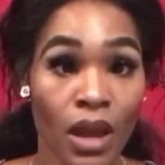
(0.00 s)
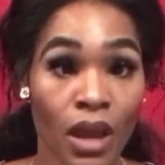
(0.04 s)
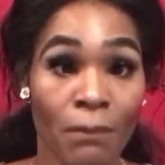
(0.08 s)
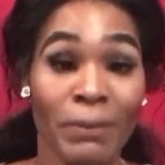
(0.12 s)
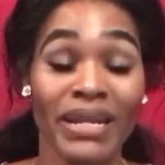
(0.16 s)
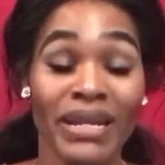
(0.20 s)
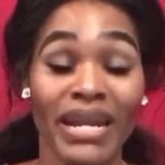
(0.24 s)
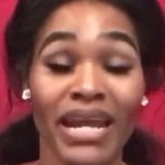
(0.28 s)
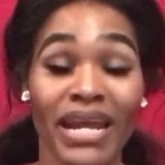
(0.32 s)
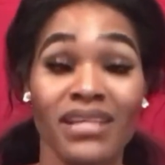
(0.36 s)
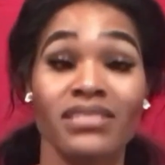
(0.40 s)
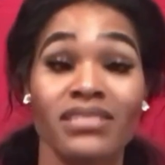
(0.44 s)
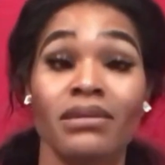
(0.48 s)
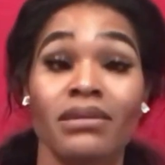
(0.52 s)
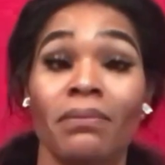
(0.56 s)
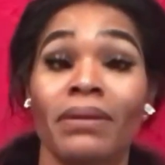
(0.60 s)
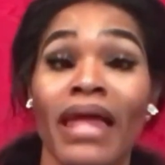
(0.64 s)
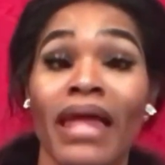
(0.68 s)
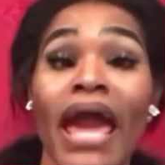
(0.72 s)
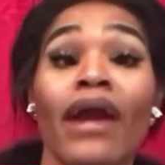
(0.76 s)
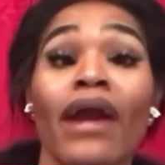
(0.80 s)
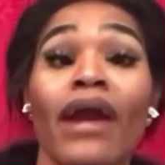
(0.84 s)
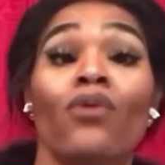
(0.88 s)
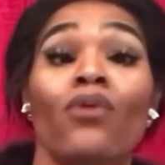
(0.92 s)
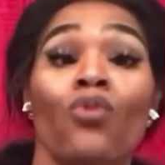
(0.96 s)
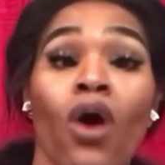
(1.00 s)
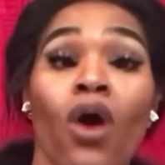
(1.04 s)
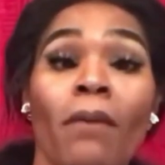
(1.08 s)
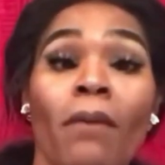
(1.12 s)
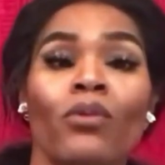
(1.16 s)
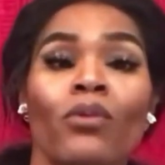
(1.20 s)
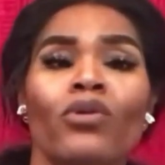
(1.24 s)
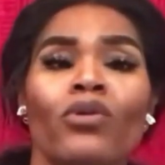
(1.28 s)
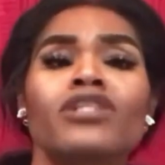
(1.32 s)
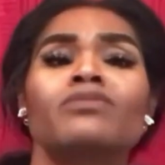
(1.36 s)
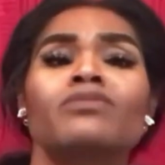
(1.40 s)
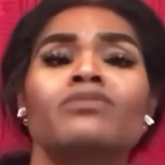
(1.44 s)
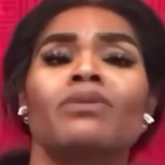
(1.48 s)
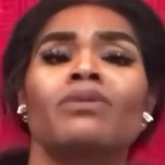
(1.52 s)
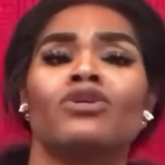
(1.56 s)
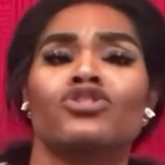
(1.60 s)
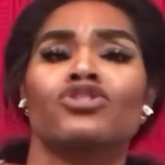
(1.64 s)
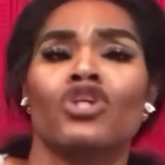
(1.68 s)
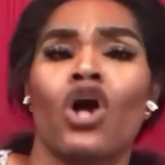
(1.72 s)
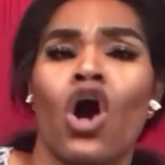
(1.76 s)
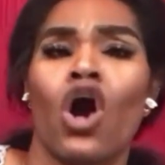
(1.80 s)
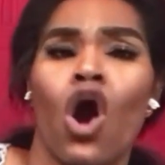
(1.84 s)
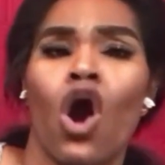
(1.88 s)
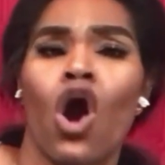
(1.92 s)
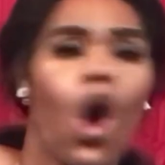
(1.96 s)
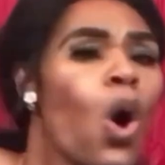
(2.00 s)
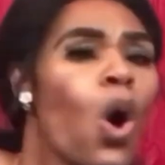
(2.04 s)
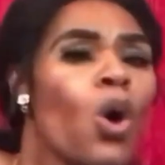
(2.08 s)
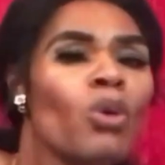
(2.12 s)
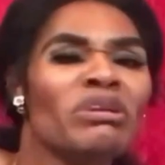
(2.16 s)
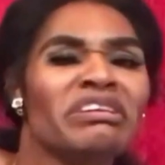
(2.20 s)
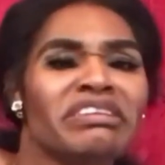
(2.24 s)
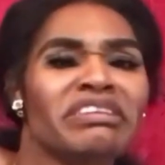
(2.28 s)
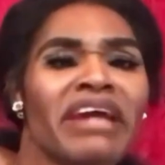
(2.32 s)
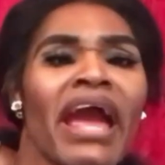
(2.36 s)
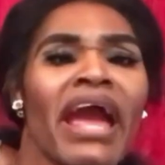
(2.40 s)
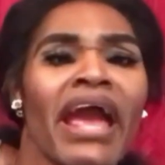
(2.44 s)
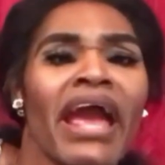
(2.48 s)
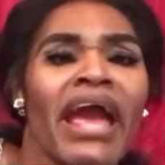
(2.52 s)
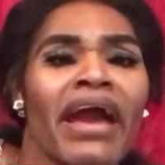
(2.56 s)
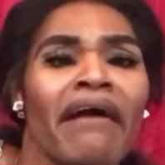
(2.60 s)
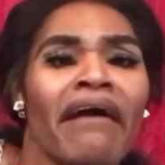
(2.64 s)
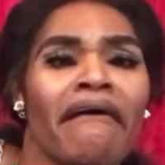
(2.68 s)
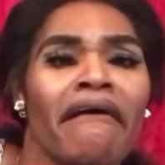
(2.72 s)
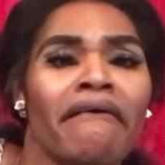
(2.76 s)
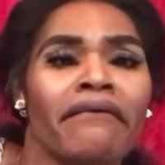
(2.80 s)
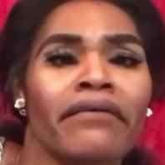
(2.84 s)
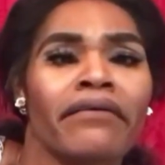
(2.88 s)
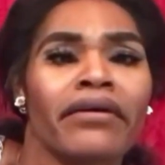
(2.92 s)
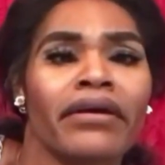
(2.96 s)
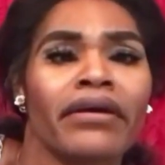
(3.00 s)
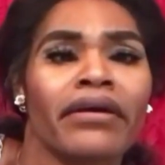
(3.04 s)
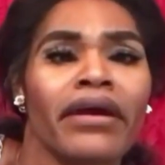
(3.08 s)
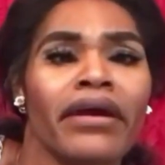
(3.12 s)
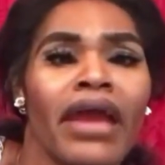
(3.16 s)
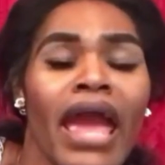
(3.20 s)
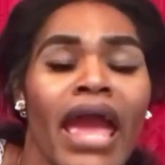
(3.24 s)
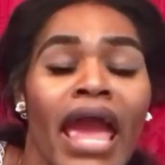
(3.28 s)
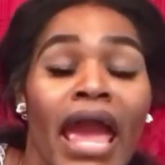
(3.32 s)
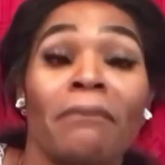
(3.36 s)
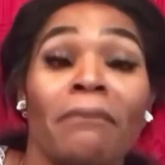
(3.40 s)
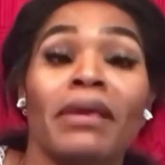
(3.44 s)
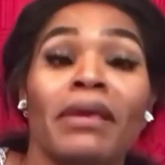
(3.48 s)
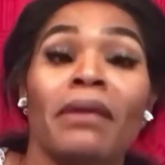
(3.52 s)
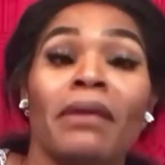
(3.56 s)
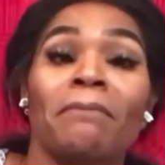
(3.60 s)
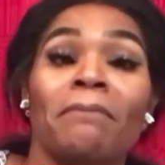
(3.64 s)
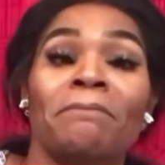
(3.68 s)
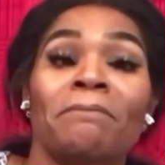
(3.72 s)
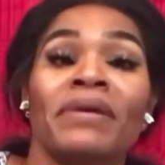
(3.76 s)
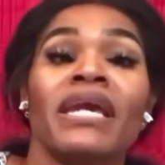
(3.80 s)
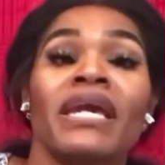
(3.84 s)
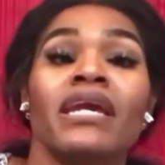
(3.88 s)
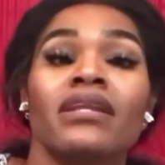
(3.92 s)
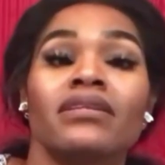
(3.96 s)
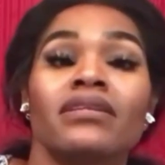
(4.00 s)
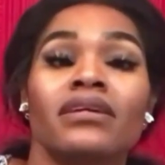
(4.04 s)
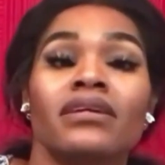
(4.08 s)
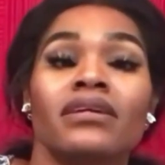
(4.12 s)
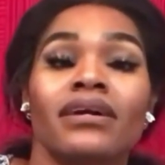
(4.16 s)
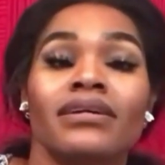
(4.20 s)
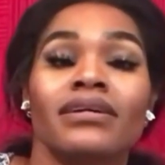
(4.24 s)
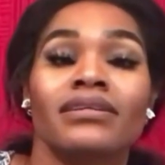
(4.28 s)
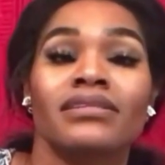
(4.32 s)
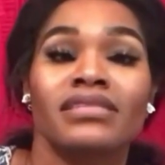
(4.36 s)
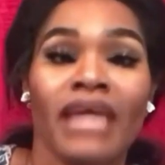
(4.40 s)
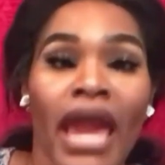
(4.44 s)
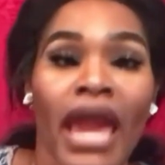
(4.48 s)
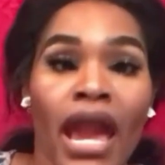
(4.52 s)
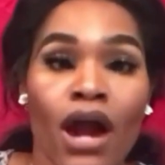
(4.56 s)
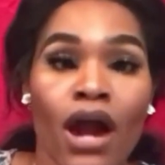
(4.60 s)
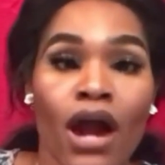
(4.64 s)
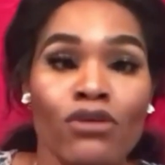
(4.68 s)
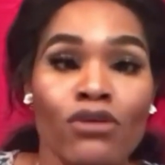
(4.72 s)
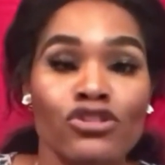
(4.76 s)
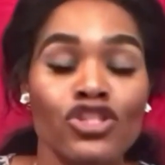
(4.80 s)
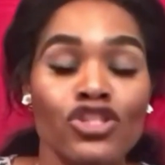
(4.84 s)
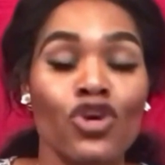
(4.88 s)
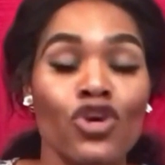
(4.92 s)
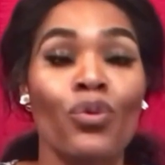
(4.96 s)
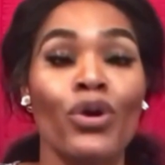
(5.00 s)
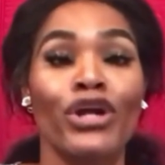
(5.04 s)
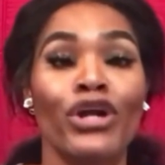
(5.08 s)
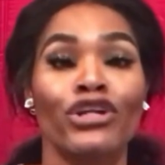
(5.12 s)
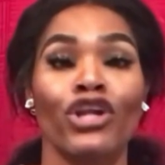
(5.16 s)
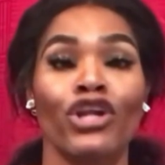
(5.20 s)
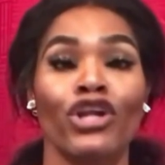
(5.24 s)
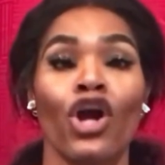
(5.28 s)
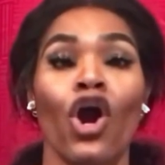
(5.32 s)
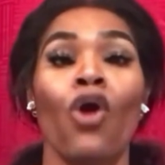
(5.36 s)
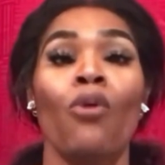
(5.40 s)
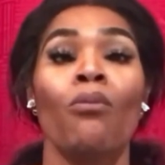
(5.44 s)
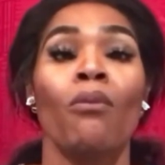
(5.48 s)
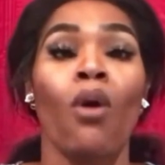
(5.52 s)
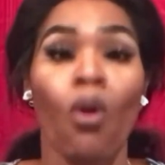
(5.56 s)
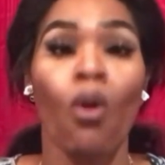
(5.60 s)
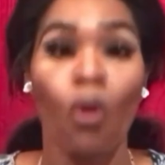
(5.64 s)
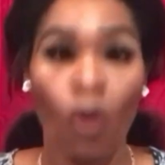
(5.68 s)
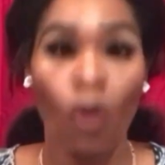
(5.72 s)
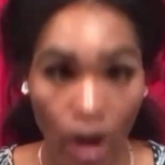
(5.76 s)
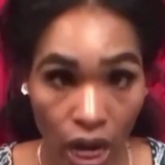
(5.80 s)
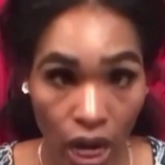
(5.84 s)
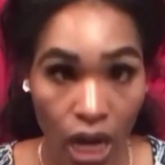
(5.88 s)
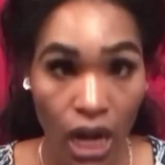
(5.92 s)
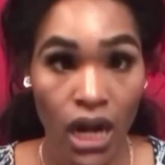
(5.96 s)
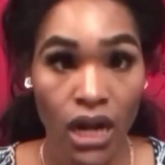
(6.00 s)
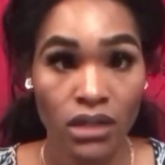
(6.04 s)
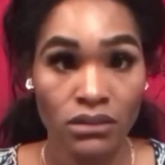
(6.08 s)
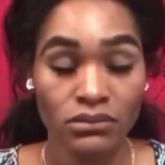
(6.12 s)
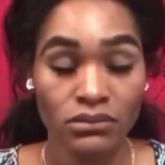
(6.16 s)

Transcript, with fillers: But as the black woman, we're supposed to hold it down and be beat down till we're no more.